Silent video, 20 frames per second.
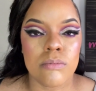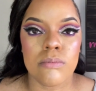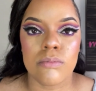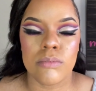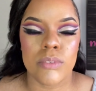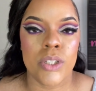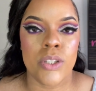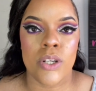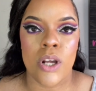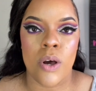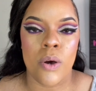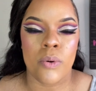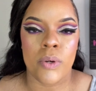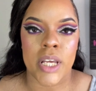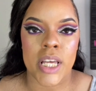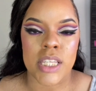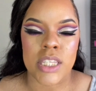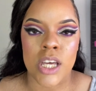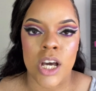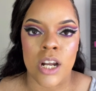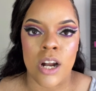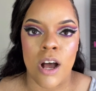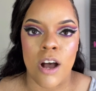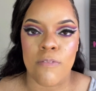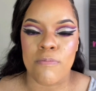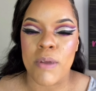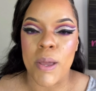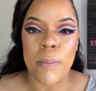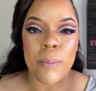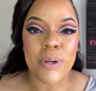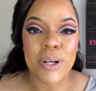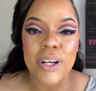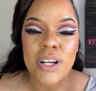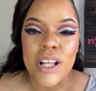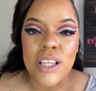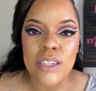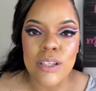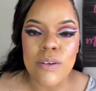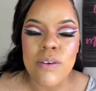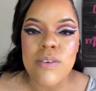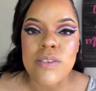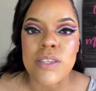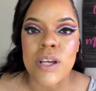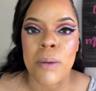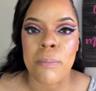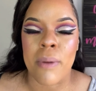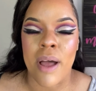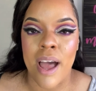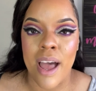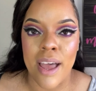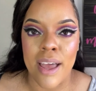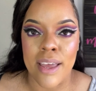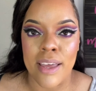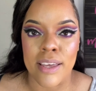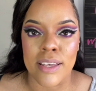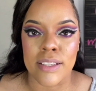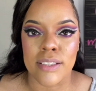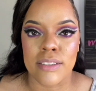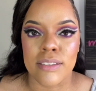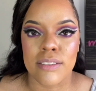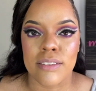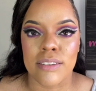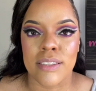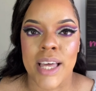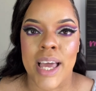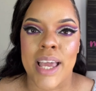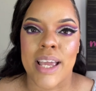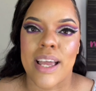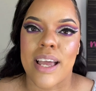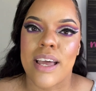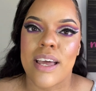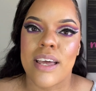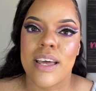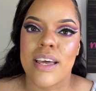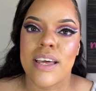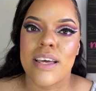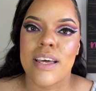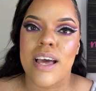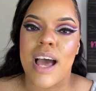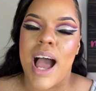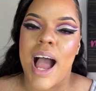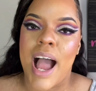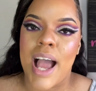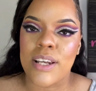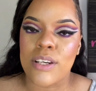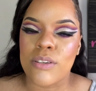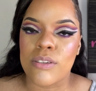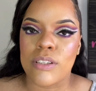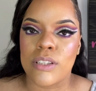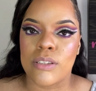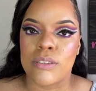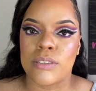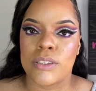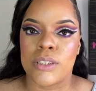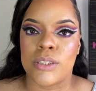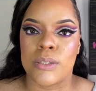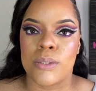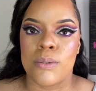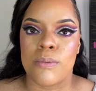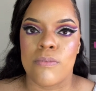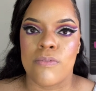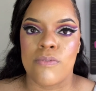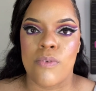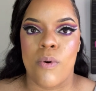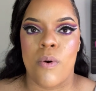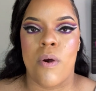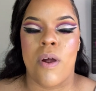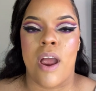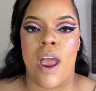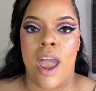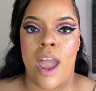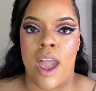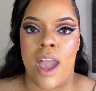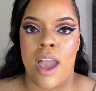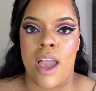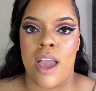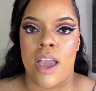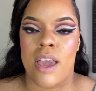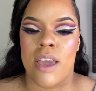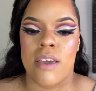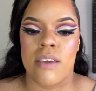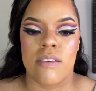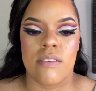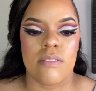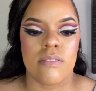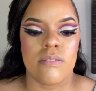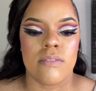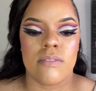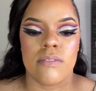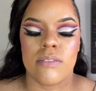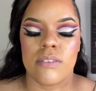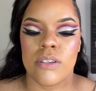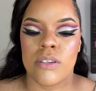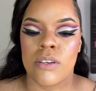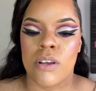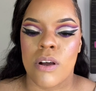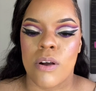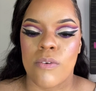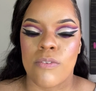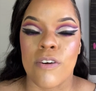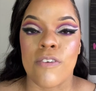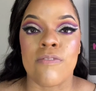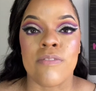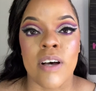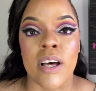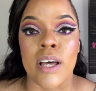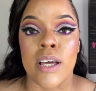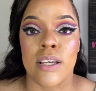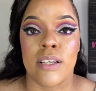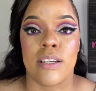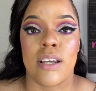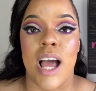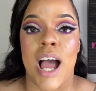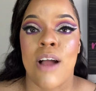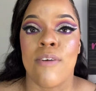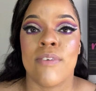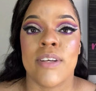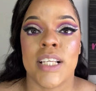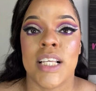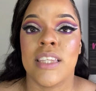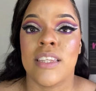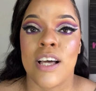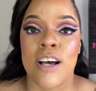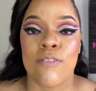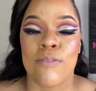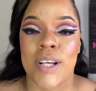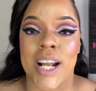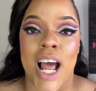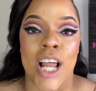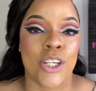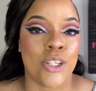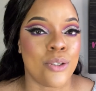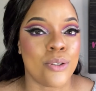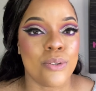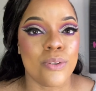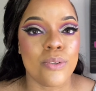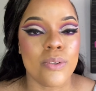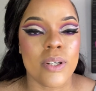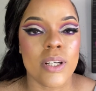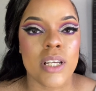you know, gets cut off? People are gonna lose their mind. Like, I do YouTube for for fun. I really love what I do,